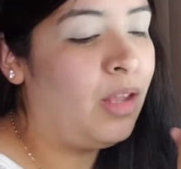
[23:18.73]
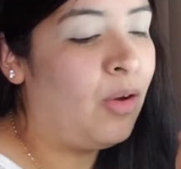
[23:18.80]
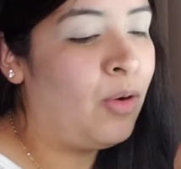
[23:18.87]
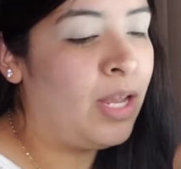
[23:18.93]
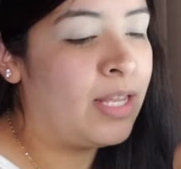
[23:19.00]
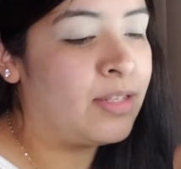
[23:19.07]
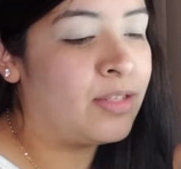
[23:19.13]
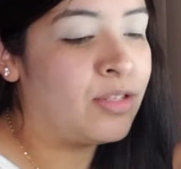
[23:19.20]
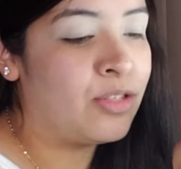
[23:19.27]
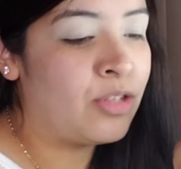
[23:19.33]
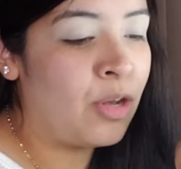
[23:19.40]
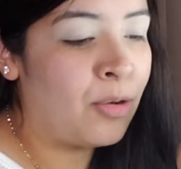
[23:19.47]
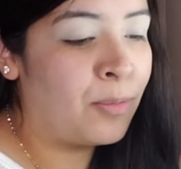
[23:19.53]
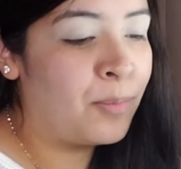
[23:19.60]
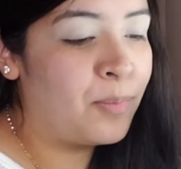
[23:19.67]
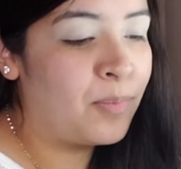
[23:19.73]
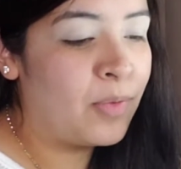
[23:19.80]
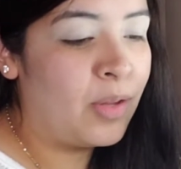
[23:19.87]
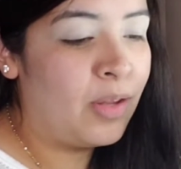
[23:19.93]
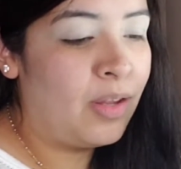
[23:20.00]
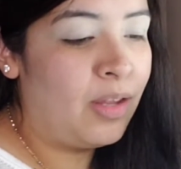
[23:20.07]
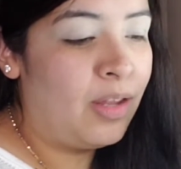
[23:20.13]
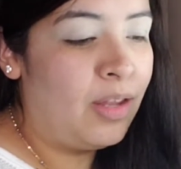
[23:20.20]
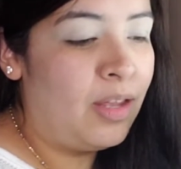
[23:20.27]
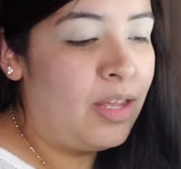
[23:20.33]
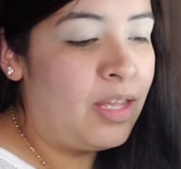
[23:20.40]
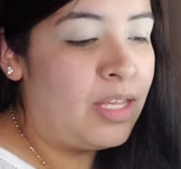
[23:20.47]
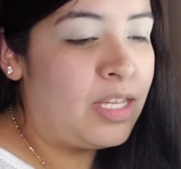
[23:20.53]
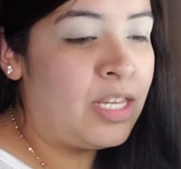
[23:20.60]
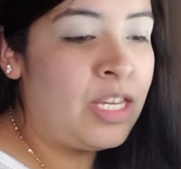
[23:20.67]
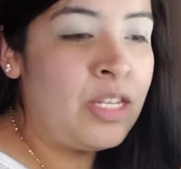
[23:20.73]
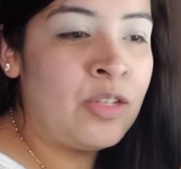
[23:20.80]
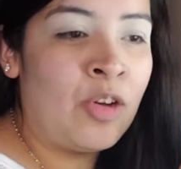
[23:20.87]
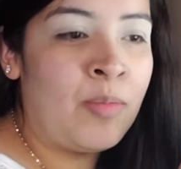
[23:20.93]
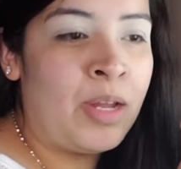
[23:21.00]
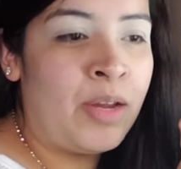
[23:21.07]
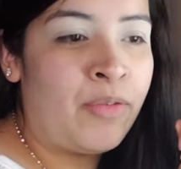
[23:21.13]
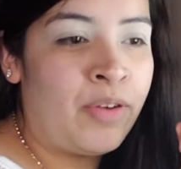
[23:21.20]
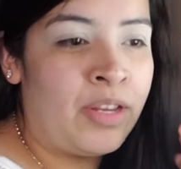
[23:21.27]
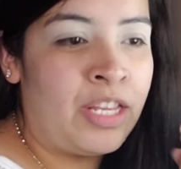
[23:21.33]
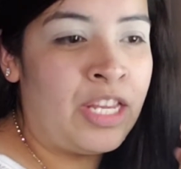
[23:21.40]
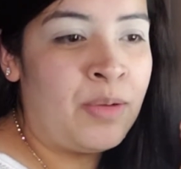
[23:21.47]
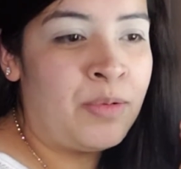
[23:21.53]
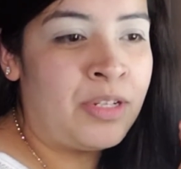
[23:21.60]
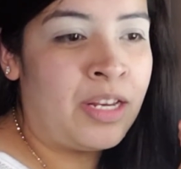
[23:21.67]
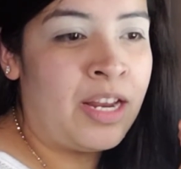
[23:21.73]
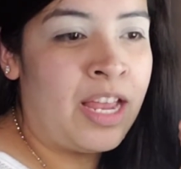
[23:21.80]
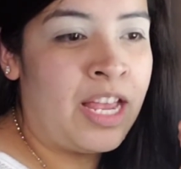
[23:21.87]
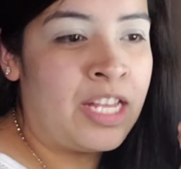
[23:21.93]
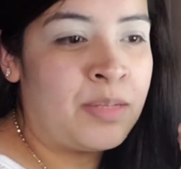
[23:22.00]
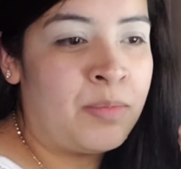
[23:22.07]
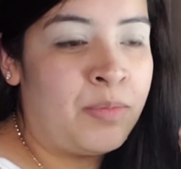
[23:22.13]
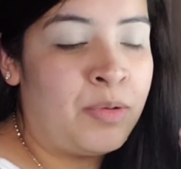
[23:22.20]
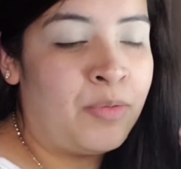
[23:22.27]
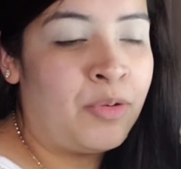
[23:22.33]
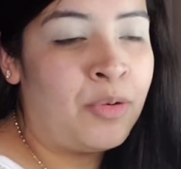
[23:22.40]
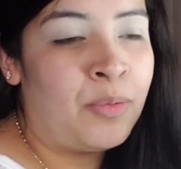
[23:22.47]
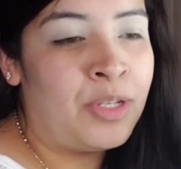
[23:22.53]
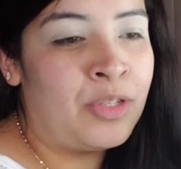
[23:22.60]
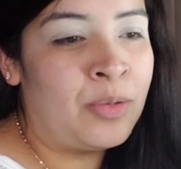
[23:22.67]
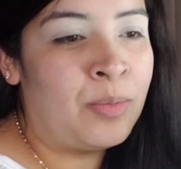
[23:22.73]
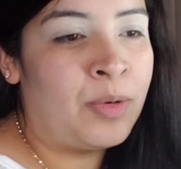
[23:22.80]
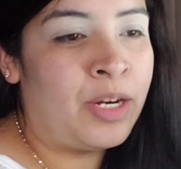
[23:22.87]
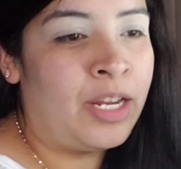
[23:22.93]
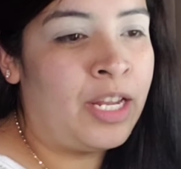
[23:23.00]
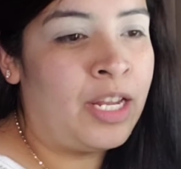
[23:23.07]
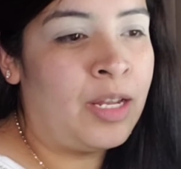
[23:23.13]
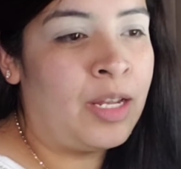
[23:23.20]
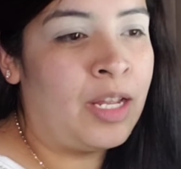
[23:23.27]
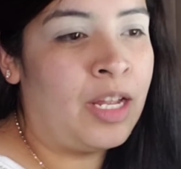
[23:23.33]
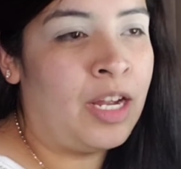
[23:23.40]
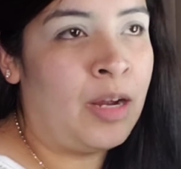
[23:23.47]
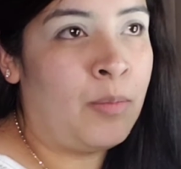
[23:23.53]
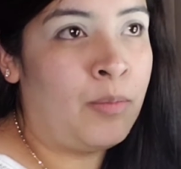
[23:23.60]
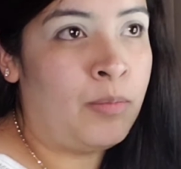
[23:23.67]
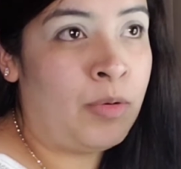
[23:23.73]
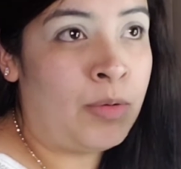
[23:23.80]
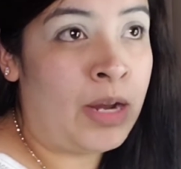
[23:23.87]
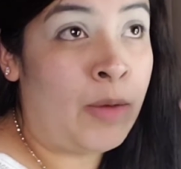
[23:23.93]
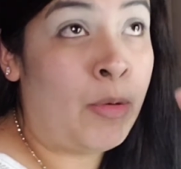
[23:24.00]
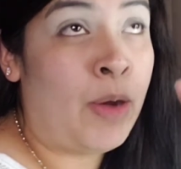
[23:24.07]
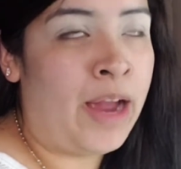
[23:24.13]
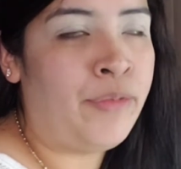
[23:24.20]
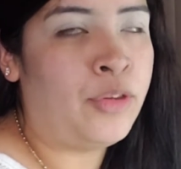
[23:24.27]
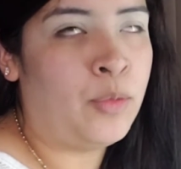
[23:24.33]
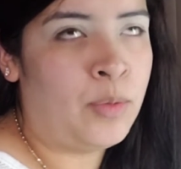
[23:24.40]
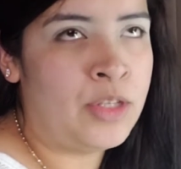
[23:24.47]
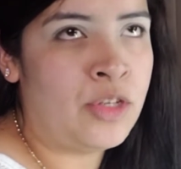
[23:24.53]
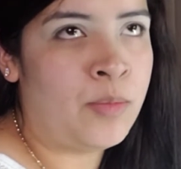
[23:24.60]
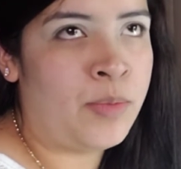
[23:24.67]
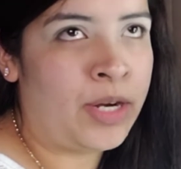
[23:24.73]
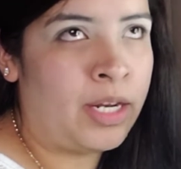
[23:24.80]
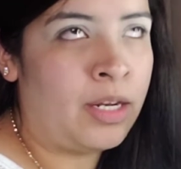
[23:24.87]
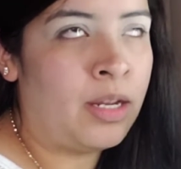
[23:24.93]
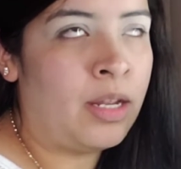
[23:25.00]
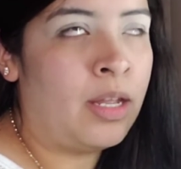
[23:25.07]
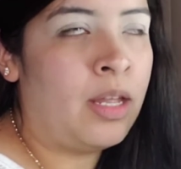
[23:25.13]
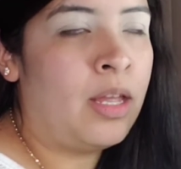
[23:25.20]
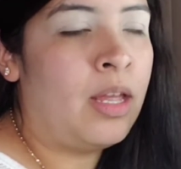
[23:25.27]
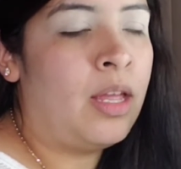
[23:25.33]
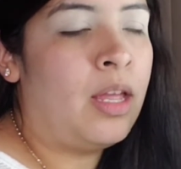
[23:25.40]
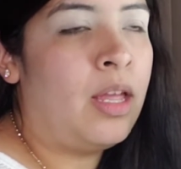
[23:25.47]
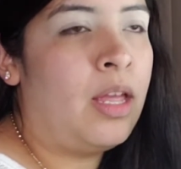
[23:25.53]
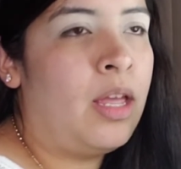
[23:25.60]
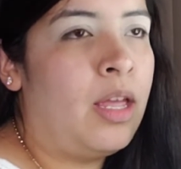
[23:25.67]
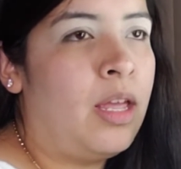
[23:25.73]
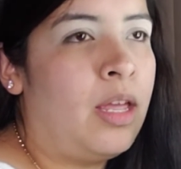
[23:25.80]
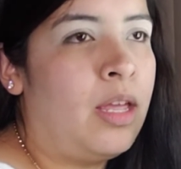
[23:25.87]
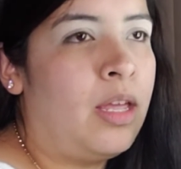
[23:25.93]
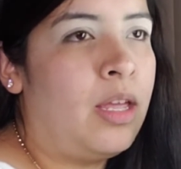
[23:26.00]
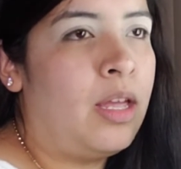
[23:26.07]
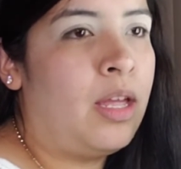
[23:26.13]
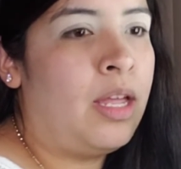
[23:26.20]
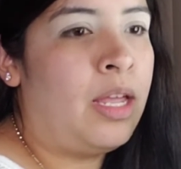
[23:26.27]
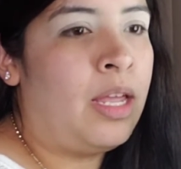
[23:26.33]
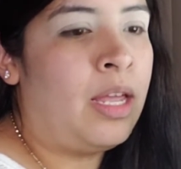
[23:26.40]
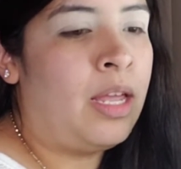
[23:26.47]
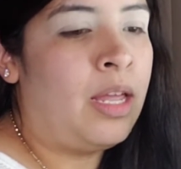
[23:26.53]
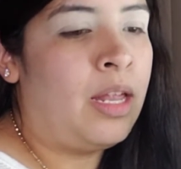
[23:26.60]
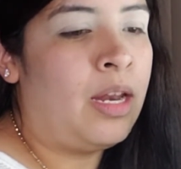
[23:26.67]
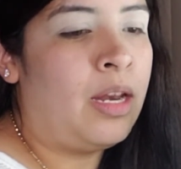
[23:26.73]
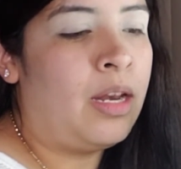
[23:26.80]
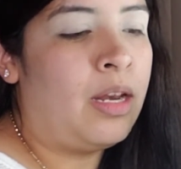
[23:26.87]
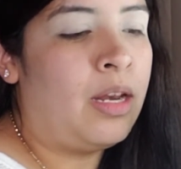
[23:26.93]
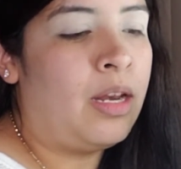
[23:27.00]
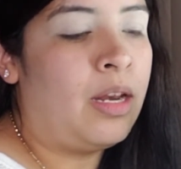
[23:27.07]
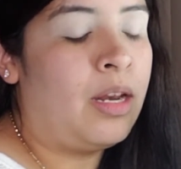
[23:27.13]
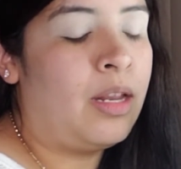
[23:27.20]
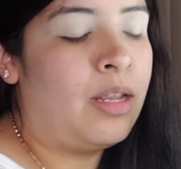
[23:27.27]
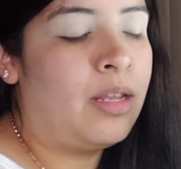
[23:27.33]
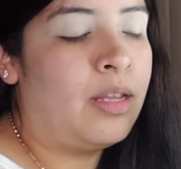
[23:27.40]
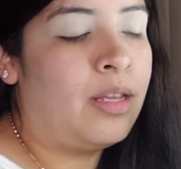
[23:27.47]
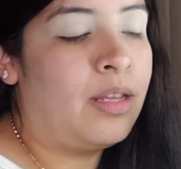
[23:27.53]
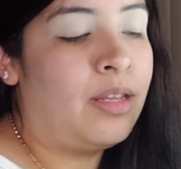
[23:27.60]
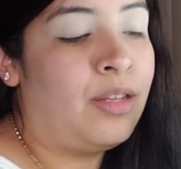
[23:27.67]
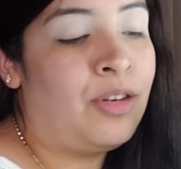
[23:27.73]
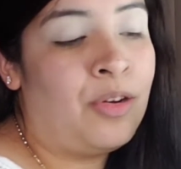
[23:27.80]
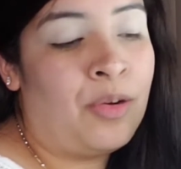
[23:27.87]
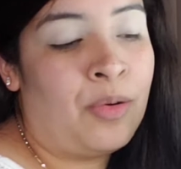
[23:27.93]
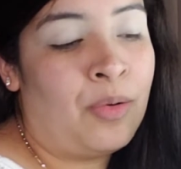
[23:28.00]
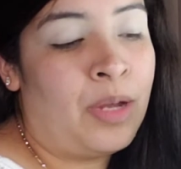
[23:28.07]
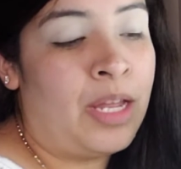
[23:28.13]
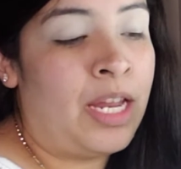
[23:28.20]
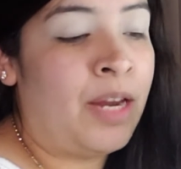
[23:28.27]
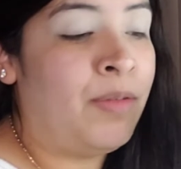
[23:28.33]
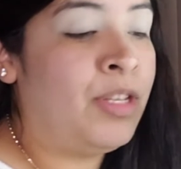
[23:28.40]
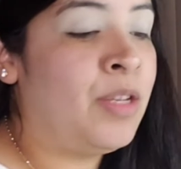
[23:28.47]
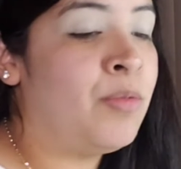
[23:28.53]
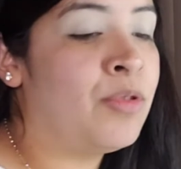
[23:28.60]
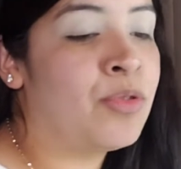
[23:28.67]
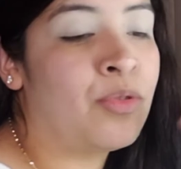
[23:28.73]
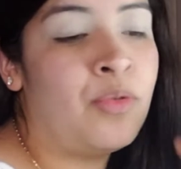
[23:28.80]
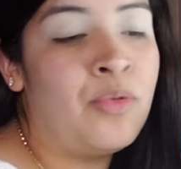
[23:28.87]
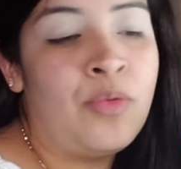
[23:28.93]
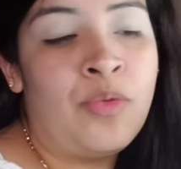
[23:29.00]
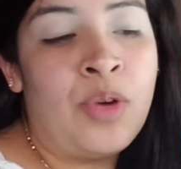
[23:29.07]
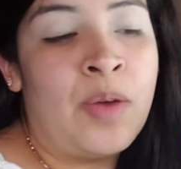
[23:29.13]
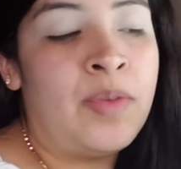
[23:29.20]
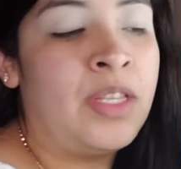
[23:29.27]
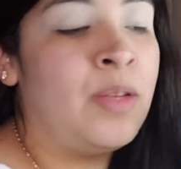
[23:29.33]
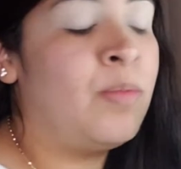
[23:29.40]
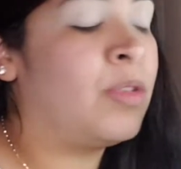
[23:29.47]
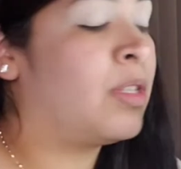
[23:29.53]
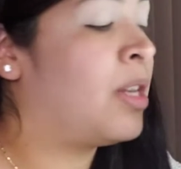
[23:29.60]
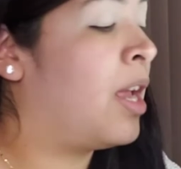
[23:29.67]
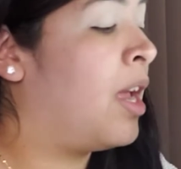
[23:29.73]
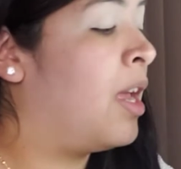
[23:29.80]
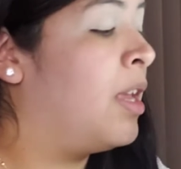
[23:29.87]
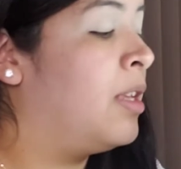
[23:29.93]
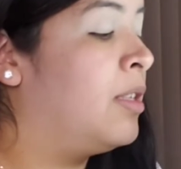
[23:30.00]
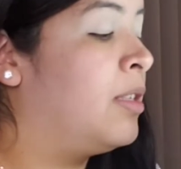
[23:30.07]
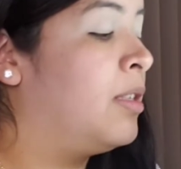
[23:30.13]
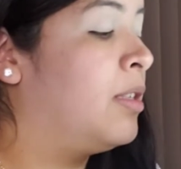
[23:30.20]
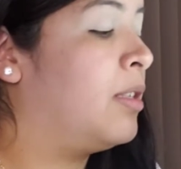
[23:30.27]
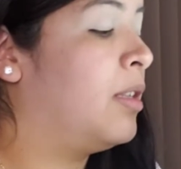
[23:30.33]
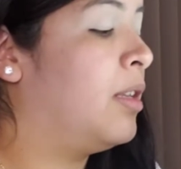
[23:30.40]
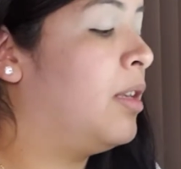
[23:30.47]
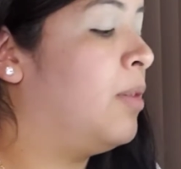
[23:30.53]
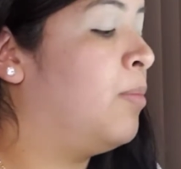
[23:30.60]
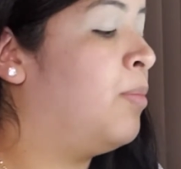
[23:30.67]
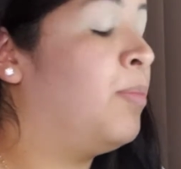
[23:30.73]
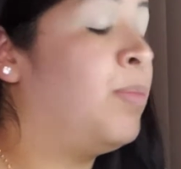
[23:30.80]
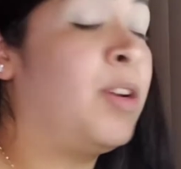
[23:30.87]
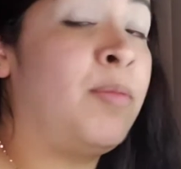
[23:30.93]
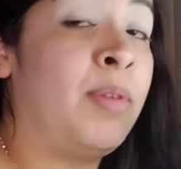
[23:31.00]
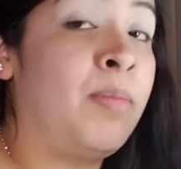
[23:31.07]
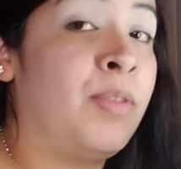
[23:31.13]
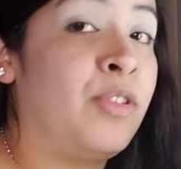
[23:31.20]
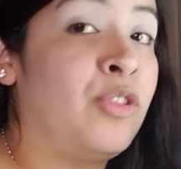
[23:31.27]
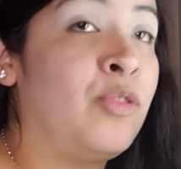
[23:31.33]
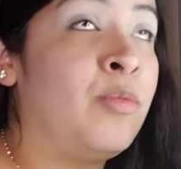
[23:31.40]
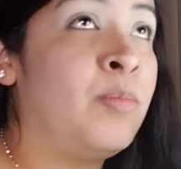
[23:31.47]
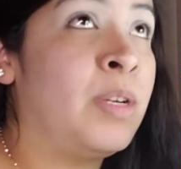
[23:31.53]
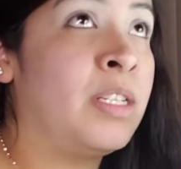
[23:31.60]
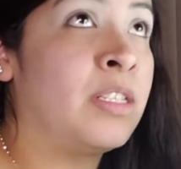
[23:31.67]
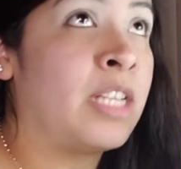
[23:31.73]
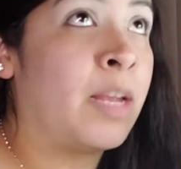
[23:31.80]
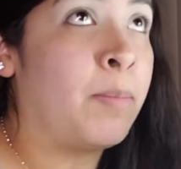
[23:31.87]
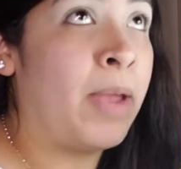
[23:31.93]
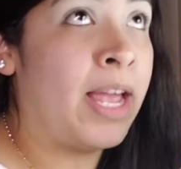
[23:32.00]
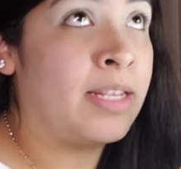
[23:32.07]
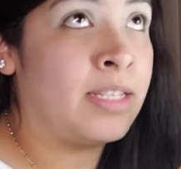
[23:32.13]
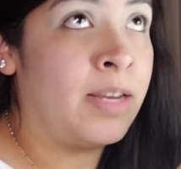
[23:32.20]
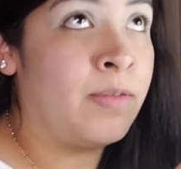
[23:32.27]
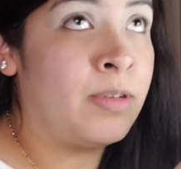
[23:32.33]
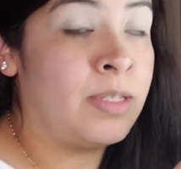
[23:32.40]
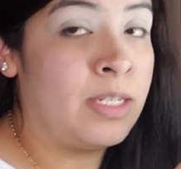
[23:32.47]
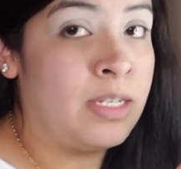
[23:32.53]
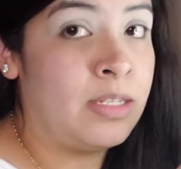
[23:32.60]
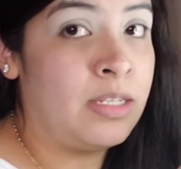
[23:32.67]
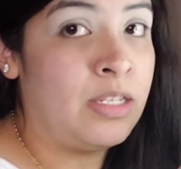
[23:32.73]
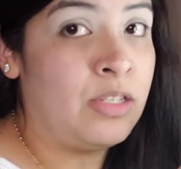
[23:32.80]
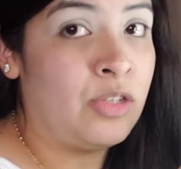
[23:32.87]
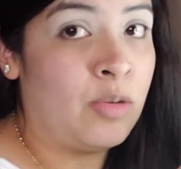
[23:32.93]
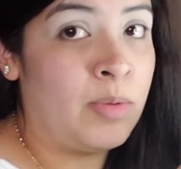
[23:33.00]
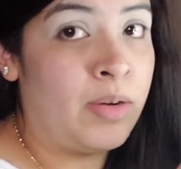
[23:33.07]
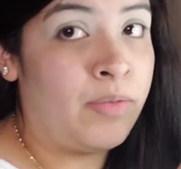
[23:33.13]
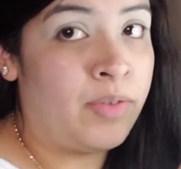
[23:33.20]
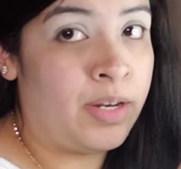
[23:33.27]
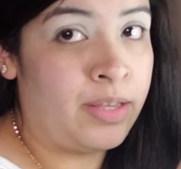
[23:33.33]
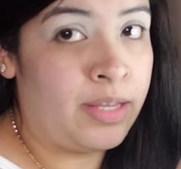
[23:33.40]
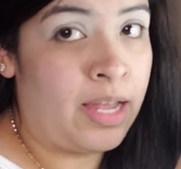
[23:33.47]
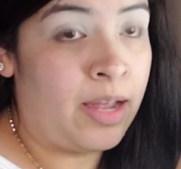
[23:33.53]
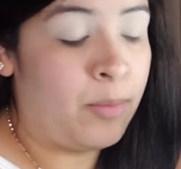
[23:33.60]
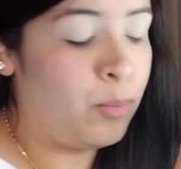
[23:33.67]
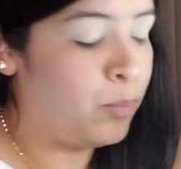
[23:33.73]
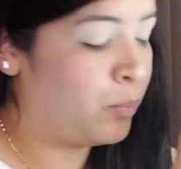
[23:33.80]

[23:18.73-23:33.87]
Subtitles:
Okay, so he told my friend that he was gonna ask me before winter break, after winter break. And everything was cool, everything was nice. But remember, 2 months had passed ever since he told my friend that.